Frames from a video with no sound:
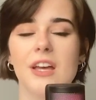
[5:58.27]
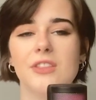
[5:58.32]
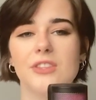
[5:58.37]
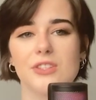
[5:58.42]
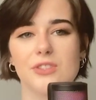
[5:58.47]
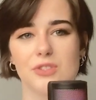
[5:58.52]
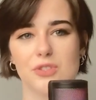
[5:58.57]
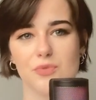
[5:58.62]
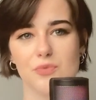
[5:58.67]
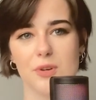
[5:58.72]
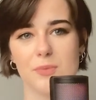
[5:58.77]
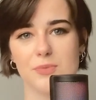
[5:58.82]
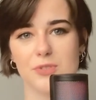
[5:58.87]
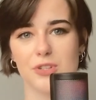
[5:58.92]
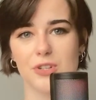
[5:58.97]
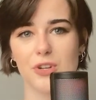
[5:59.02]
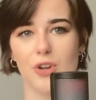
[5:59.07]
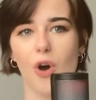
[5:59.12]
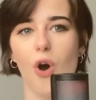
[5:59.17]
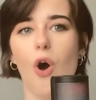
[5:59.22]
the
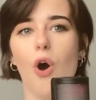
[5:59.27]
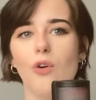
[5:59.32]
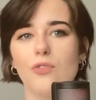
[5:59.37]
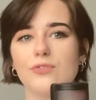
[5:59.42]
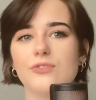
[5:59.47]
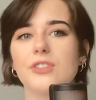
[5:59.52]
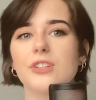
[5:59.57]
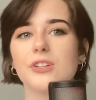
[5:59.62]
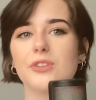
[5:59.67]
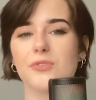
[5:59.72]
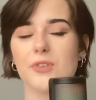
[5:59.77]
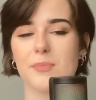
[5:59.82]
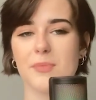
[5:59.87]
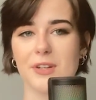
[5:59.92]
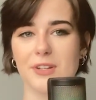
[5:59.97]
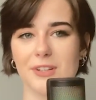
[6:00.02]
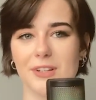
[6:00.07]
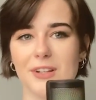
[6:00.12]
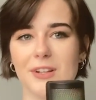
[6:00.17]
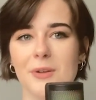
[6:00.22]
description of the
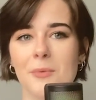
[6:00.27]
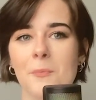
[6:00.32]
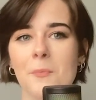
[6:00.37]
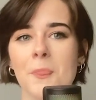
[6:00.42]
criminal,